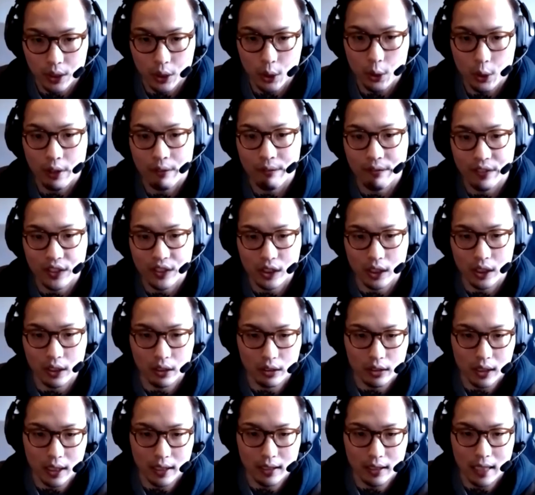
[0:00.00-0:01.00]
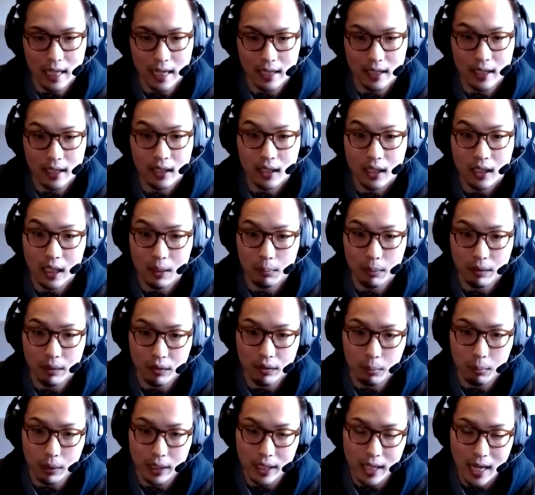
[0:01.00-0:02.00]
you can facilitate that and keep
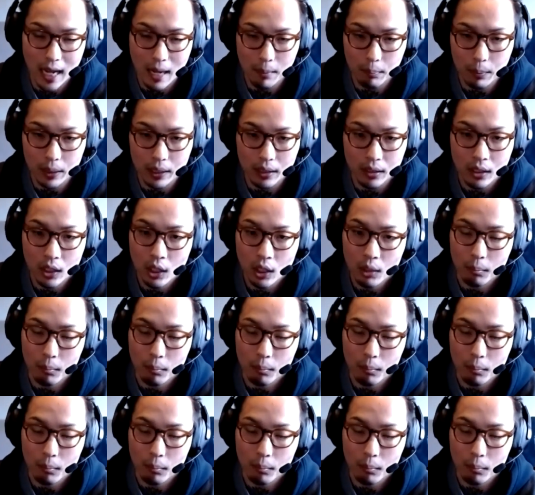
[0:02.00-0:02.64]
everybody happy,